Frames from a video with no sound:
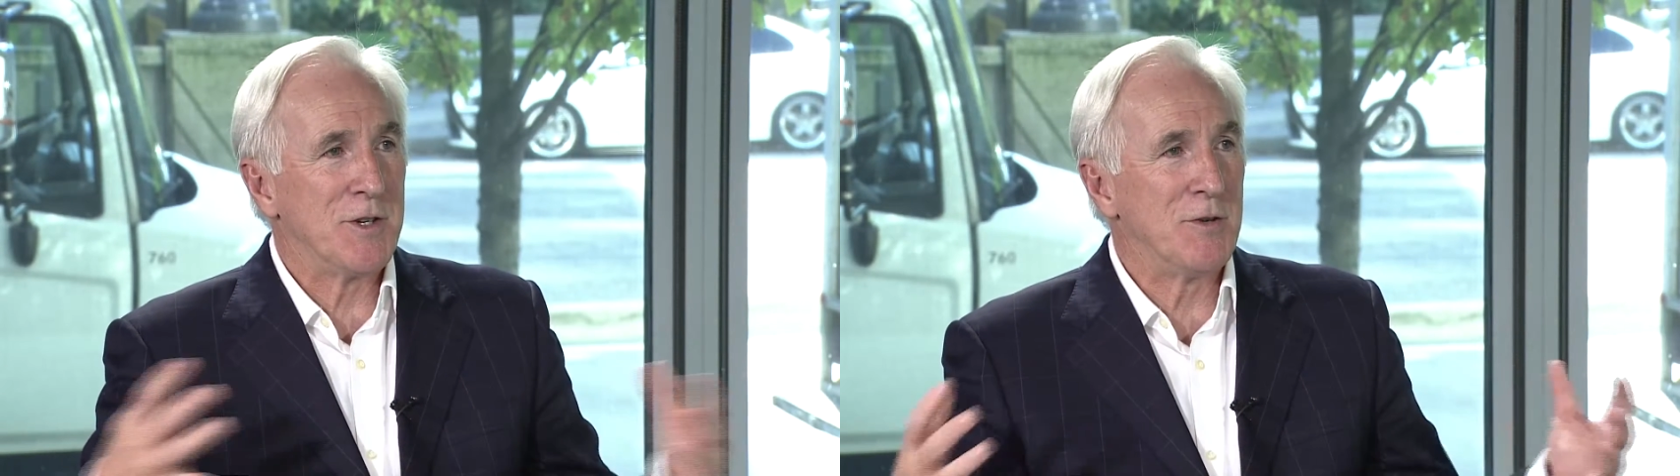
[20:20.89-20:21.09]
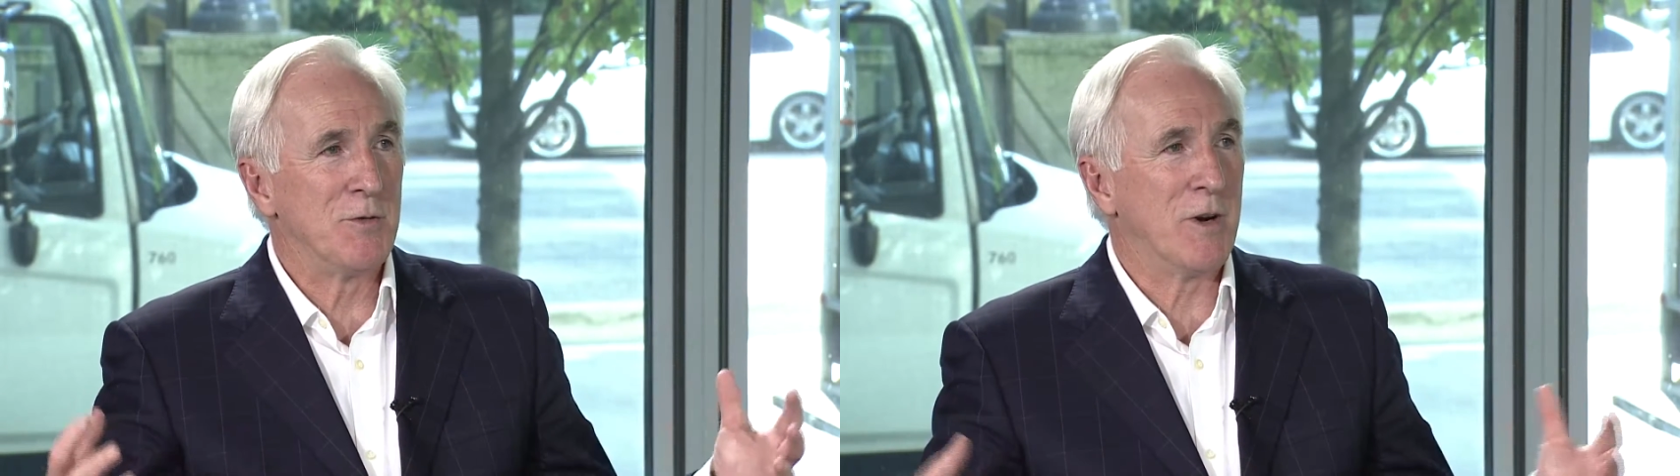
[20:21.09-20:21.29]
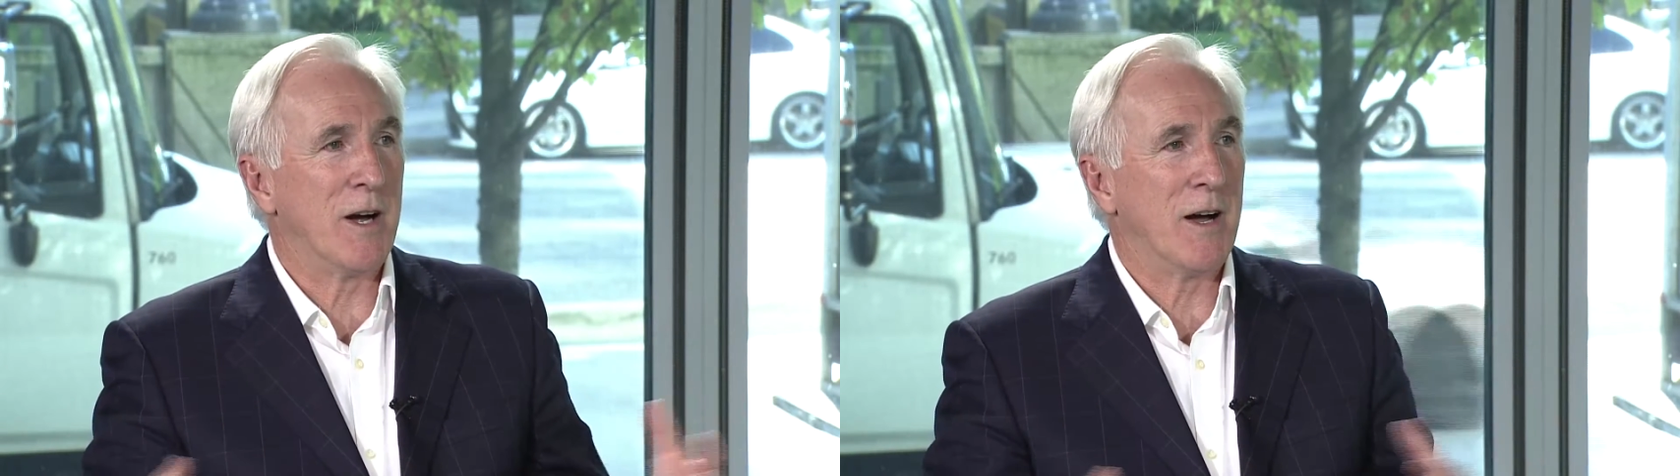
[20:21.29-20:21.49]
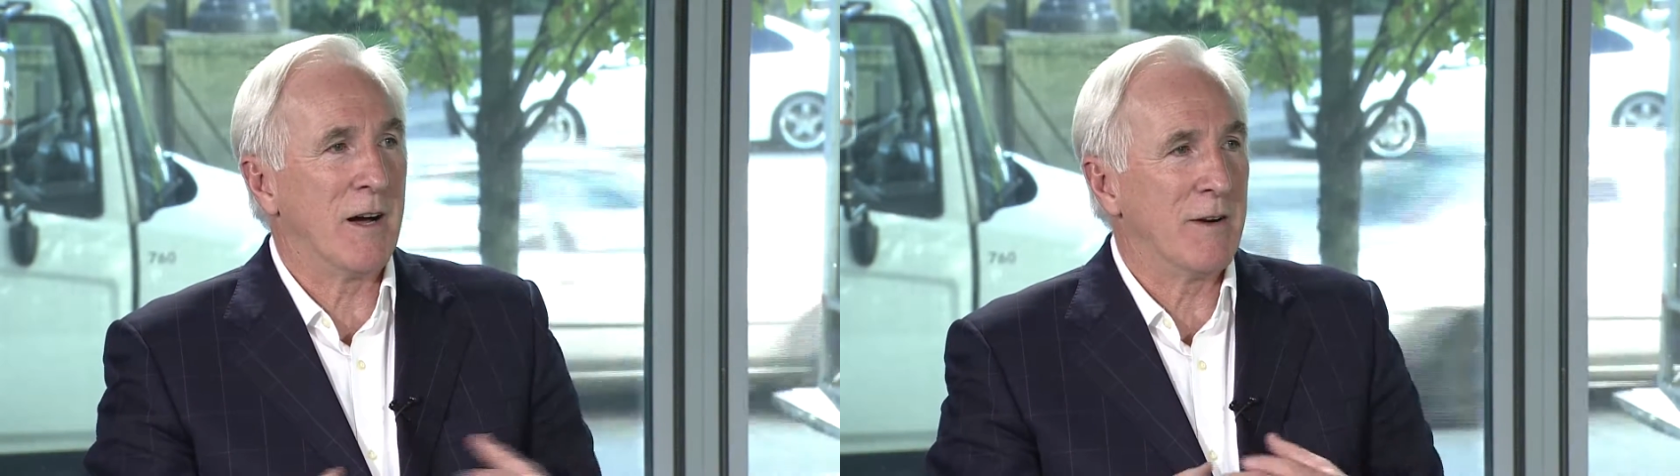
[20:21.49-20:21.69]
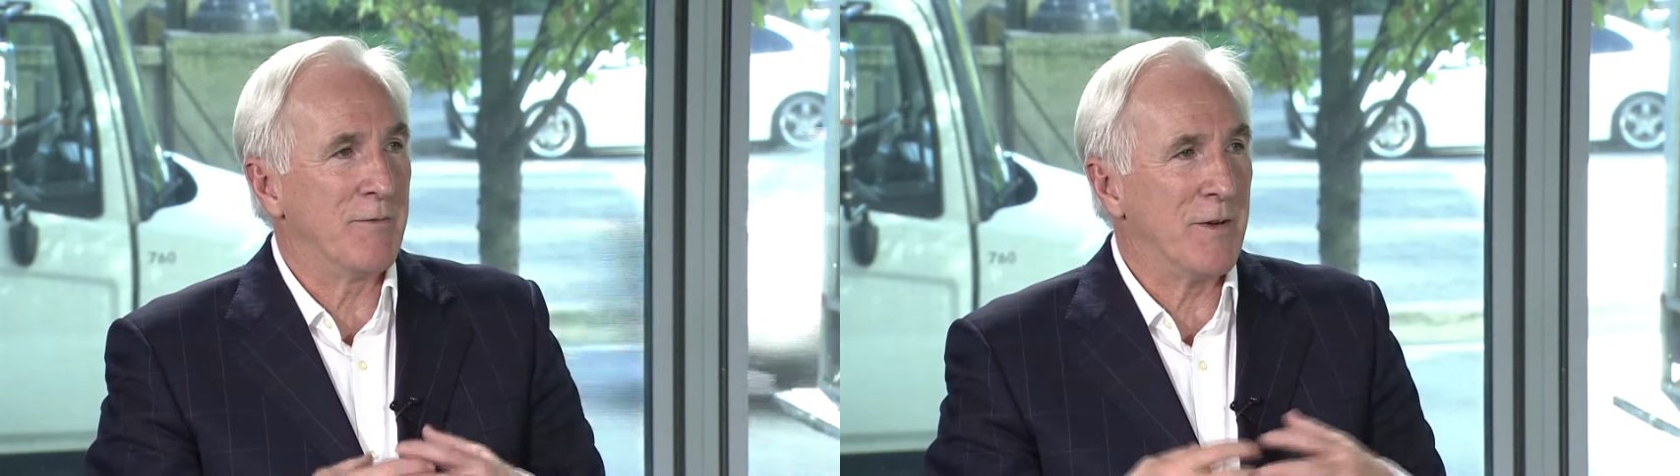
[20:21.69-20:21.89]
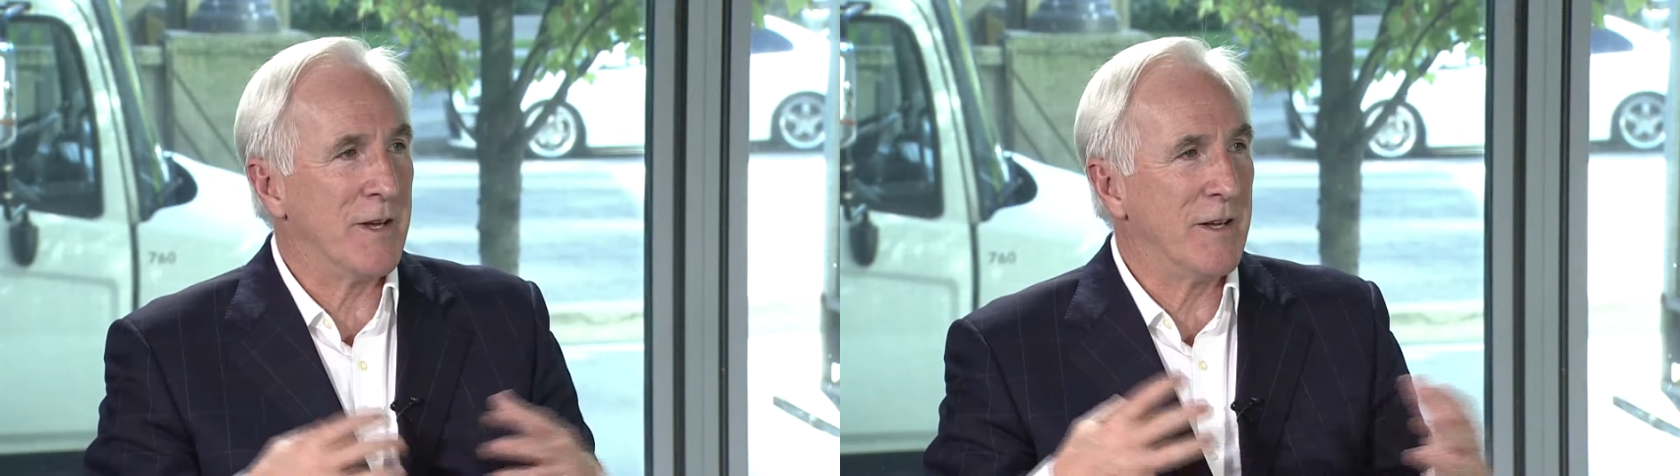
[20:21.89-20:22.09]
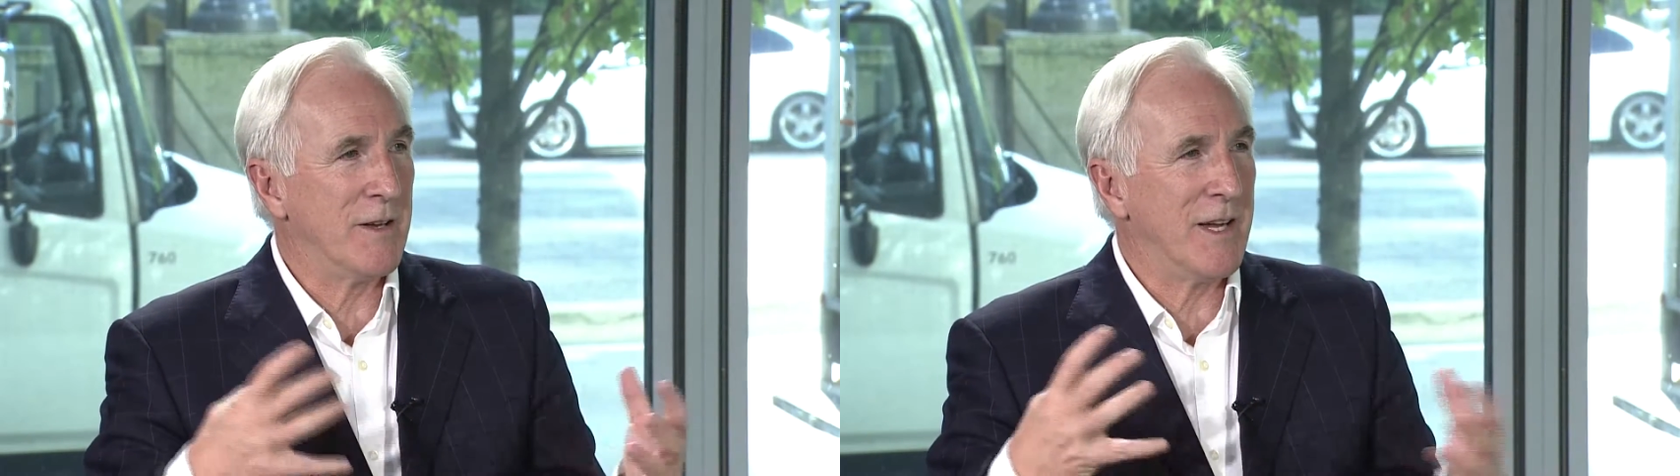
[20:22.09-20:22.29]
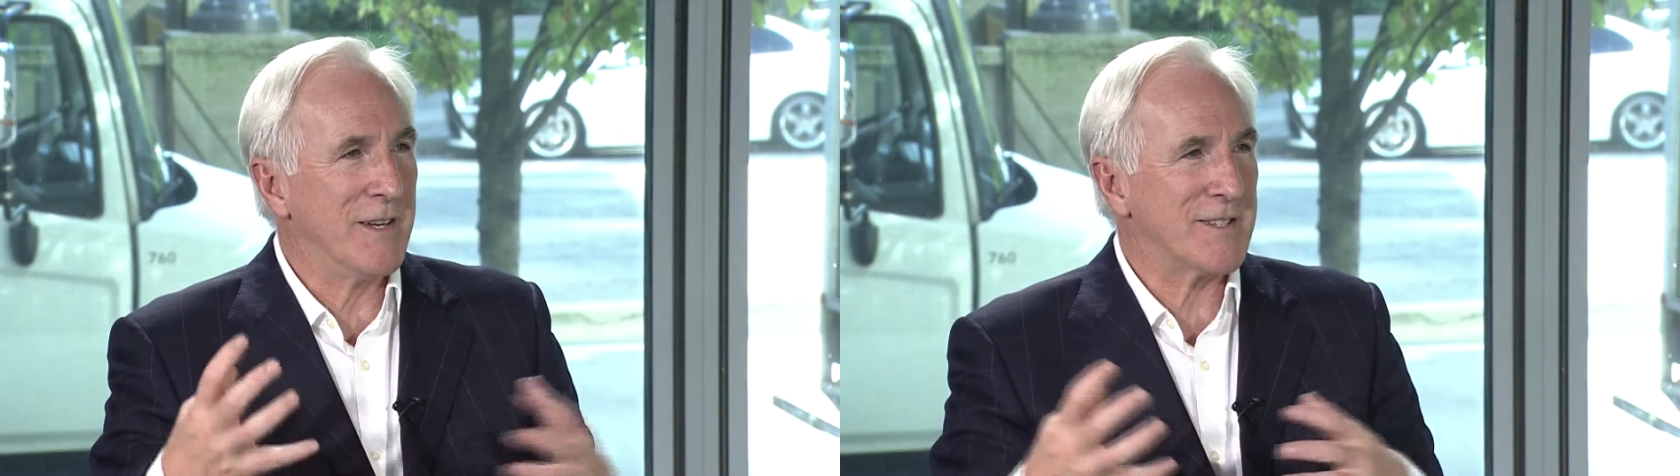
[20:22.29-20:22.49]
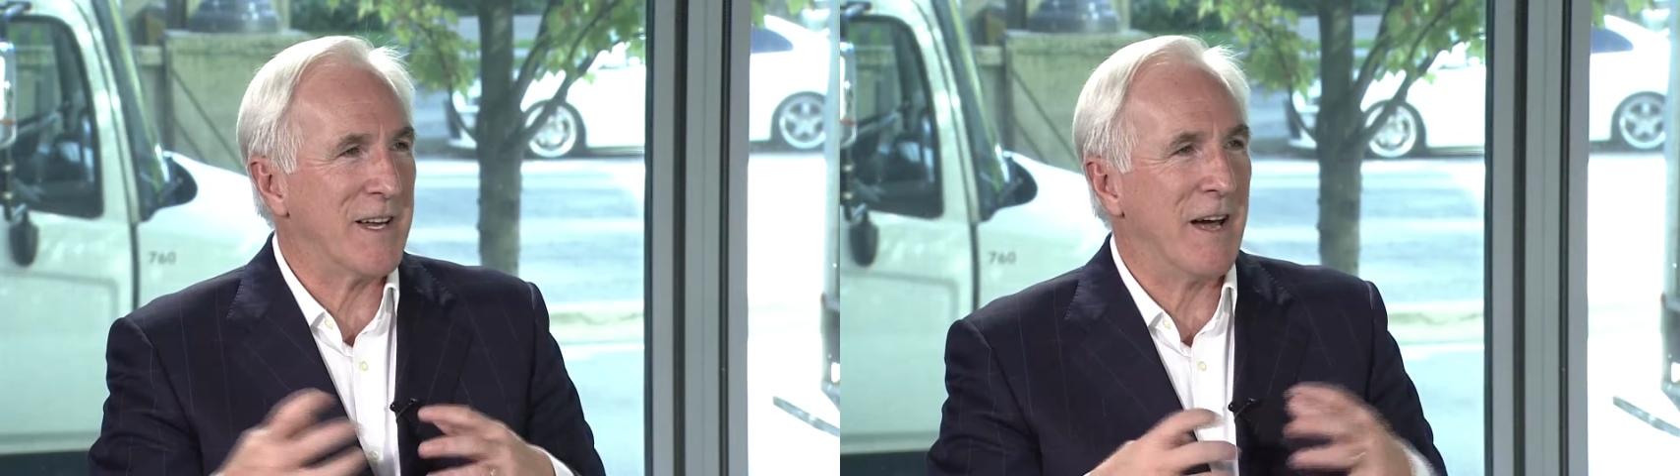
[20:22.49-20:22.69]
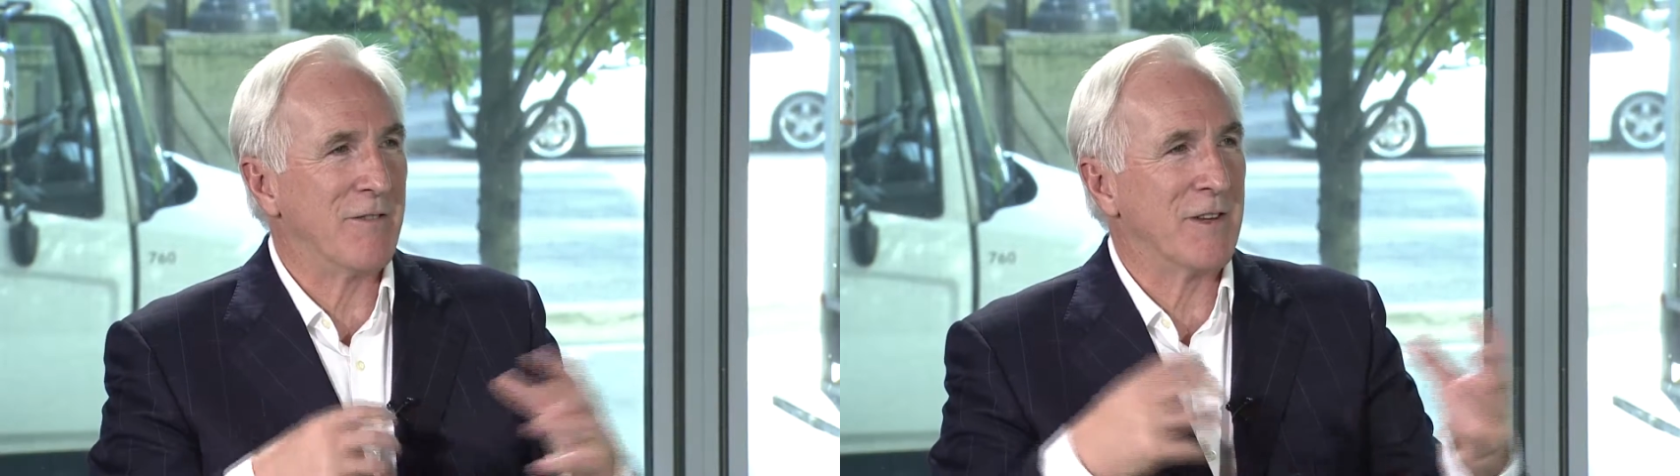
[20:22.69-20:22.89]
he doesn't have